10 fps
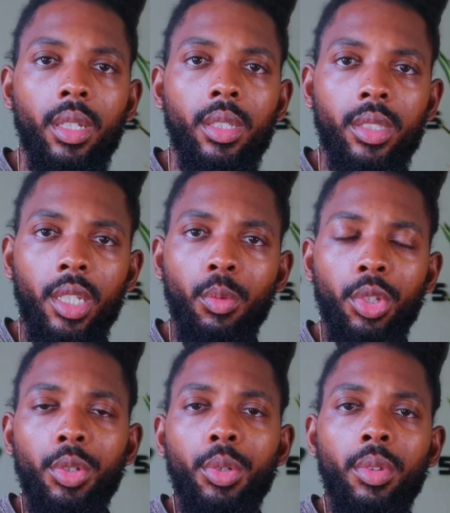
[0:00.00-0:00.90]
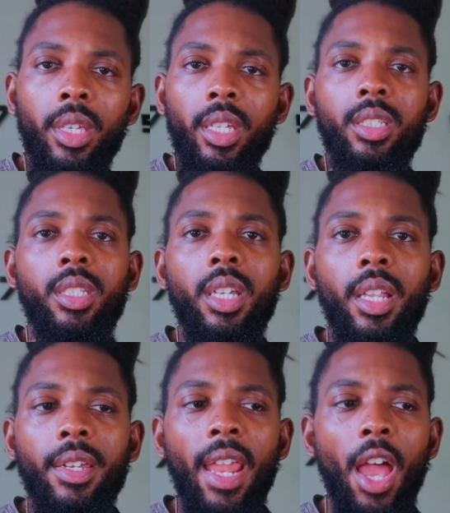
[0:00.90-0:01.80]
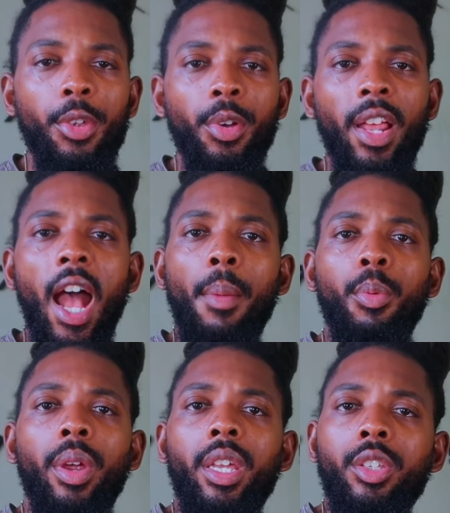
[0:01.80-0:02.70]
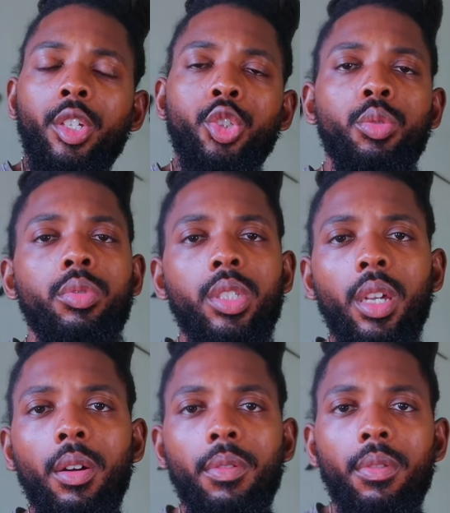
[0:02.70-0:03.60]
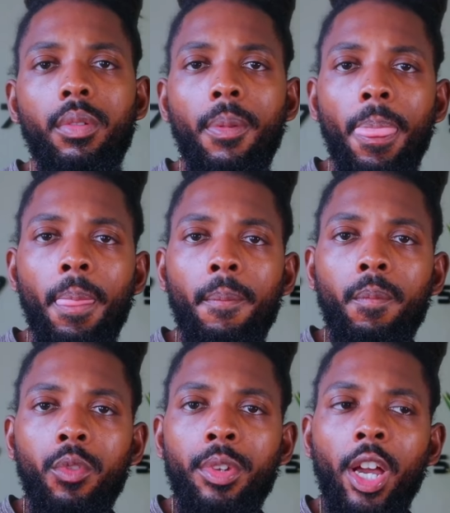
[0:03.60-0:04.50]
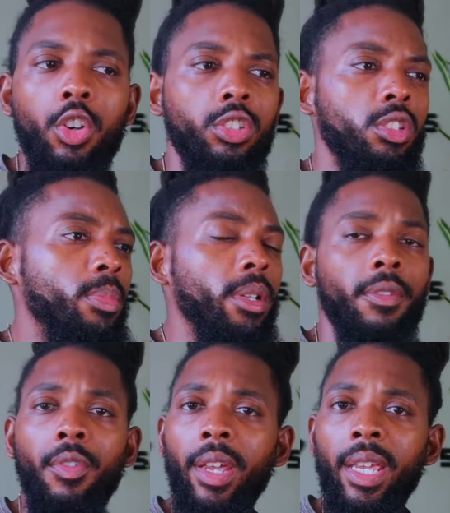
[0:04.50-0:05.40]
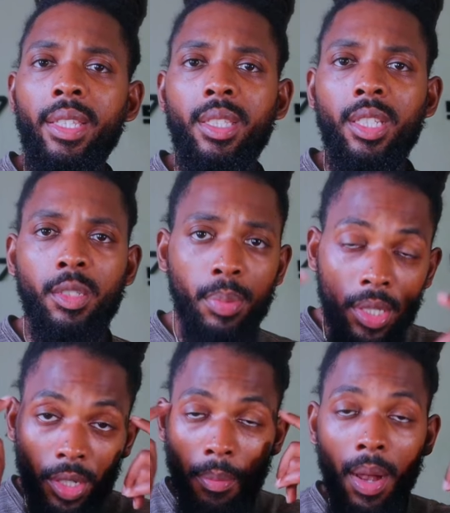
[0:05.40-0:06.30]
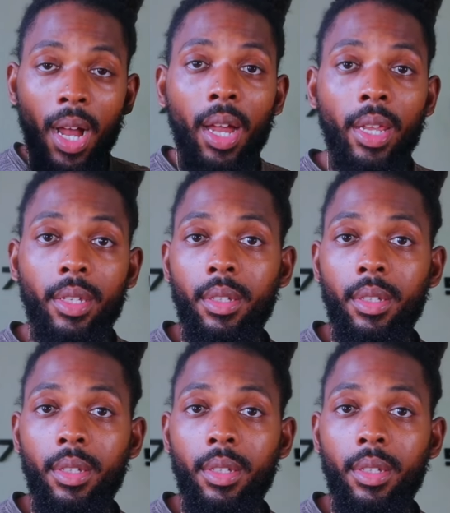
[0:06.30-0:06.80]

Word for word: See, when you do this, now you're going to operate in your true self. You're not going to be afraid to speak your mind.